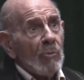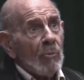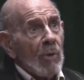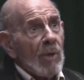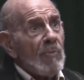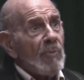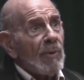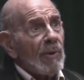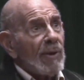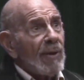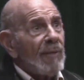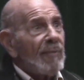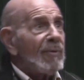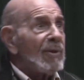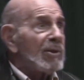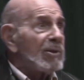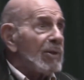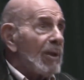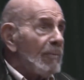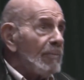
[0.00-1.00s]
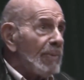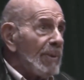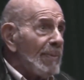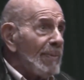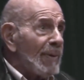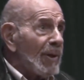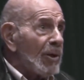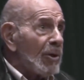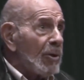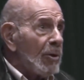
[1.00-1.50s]
We believe that some
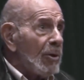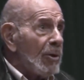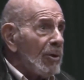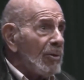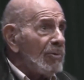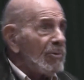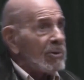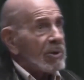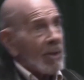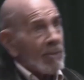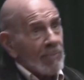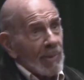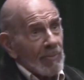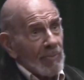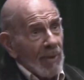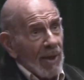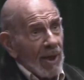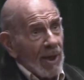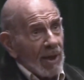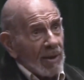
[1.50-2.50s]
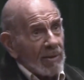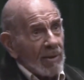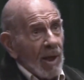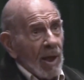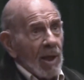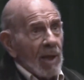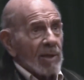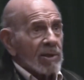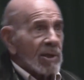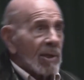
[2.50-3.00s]
people are good, some are
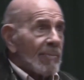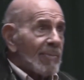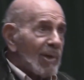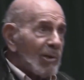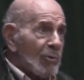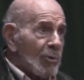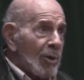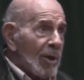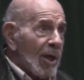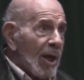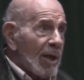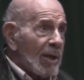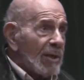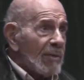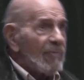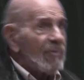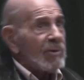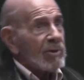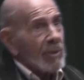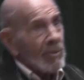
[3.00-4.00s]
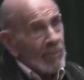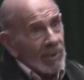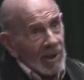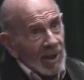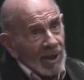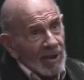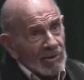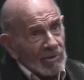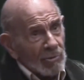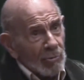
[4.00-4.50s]
bad, some are creative, some are
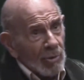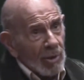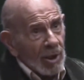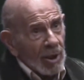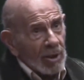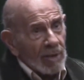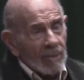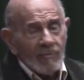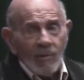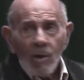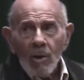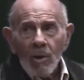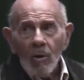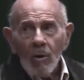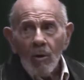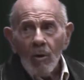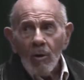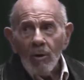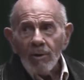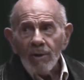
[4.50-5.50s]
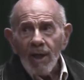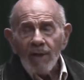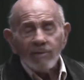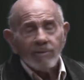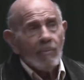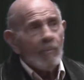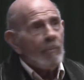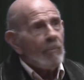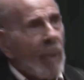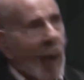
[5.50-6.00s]
less creative. All
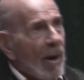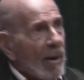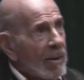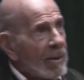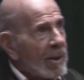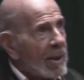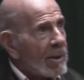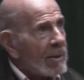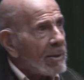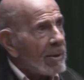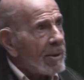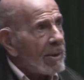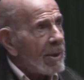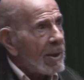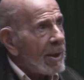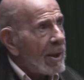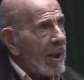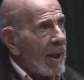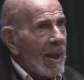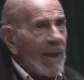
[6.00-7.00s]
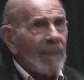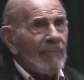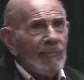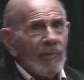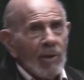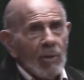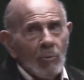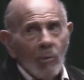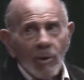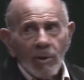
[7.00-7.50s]
that's bunk.
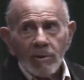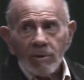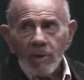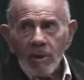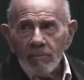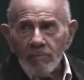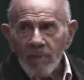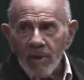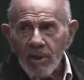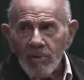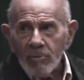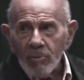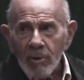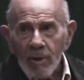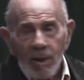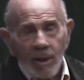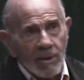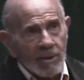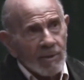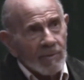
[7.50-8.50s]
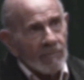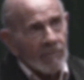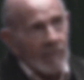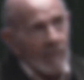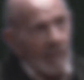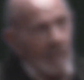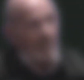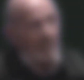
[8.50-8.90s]
Everyone can be creative.